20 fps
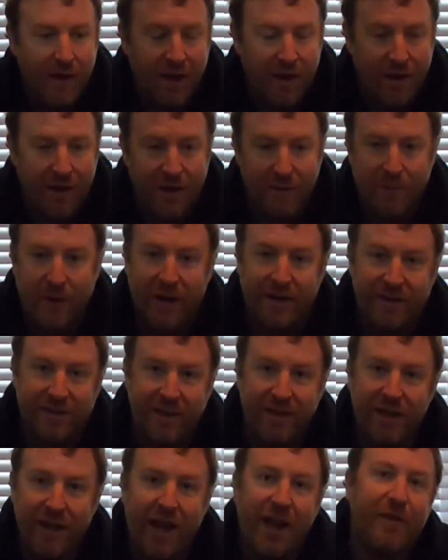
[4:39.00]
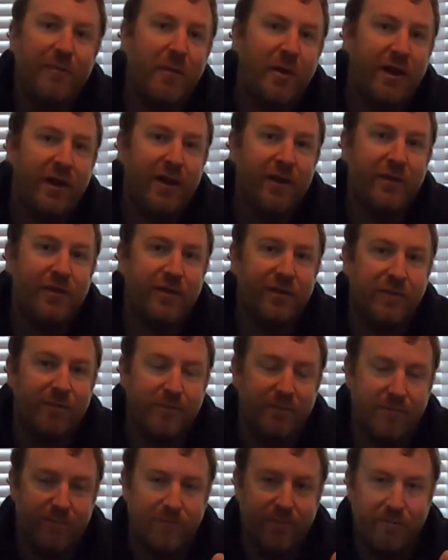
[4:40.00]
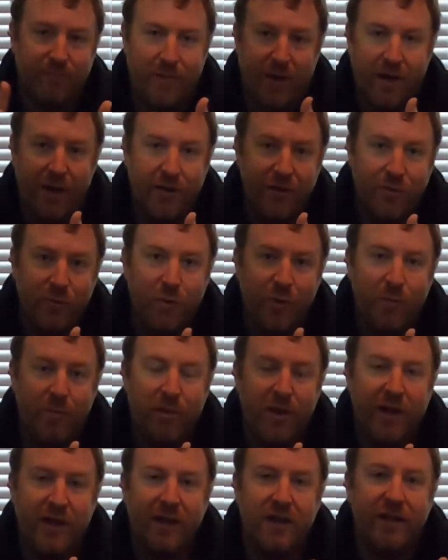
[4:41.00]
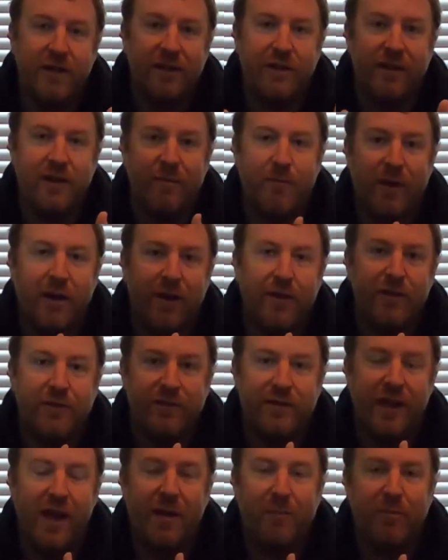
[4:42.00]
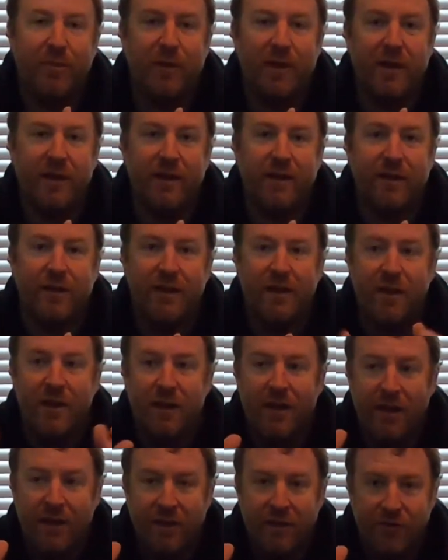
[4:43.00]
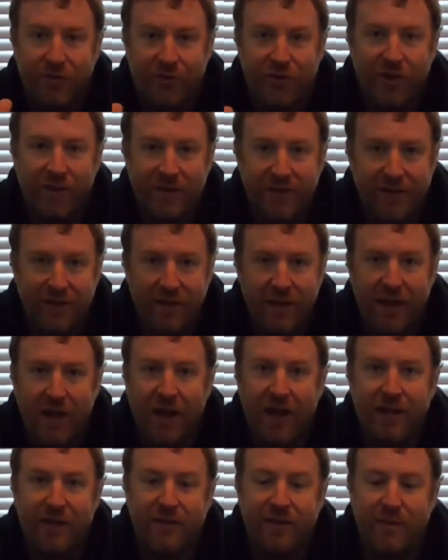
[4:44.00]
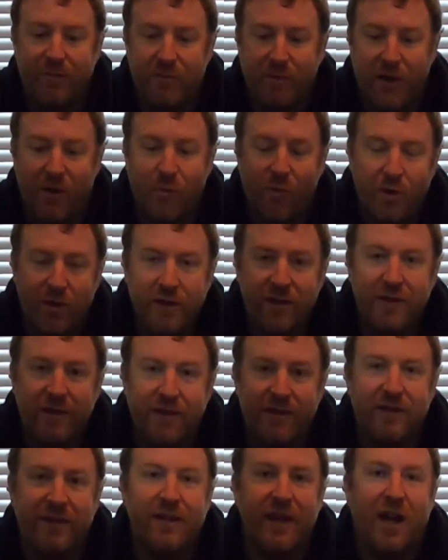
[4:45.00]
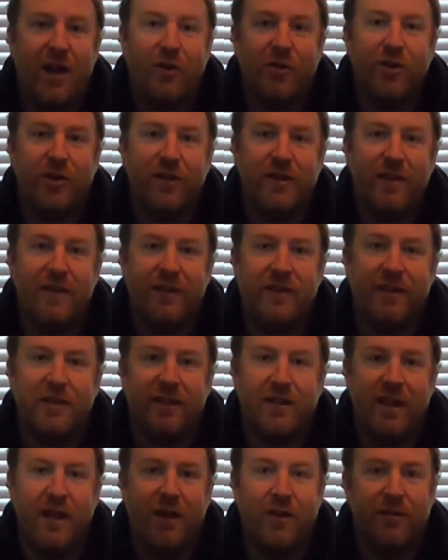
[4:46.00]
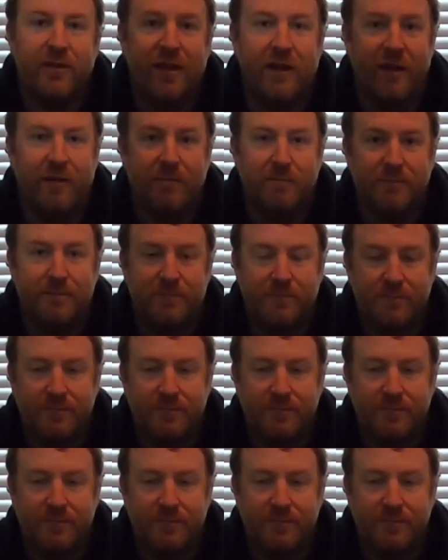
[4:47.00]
I did have my other wool blanket and my other top blanket just in case, but I wanted to see how good this thing held up.